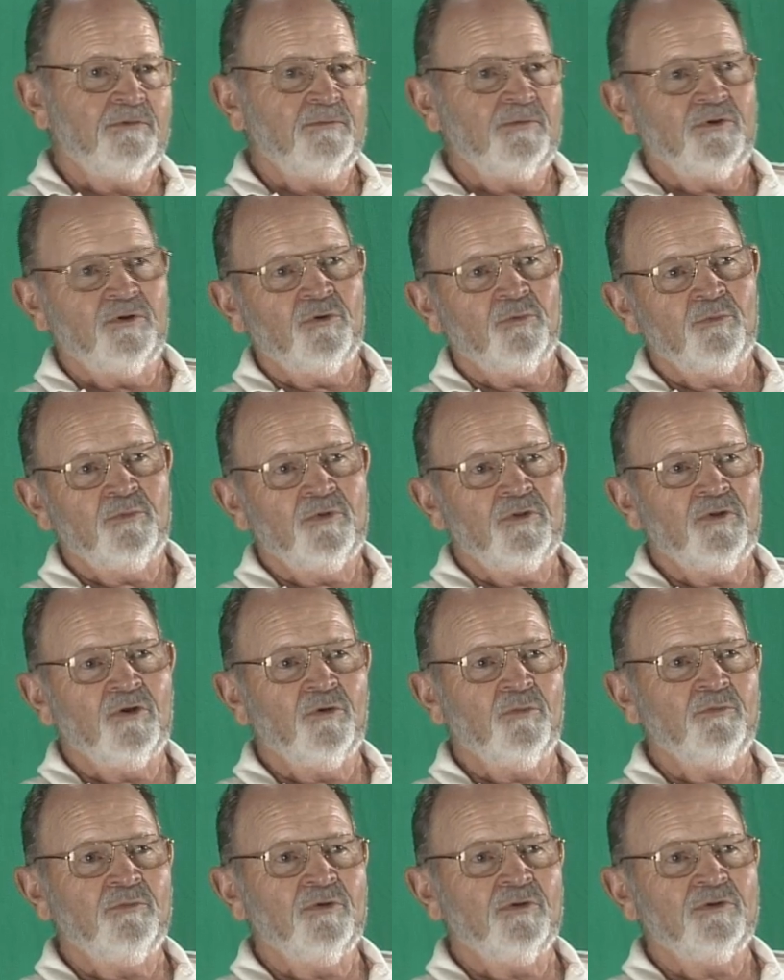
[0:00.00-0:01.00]
you know,
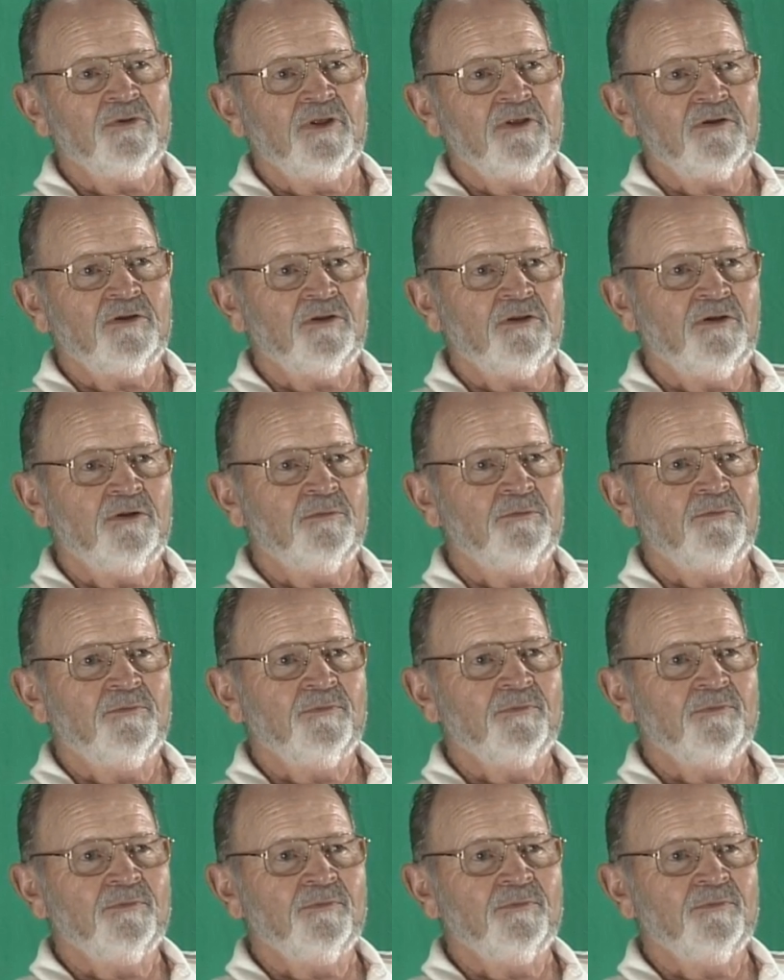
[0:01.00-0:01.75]
helped build that club.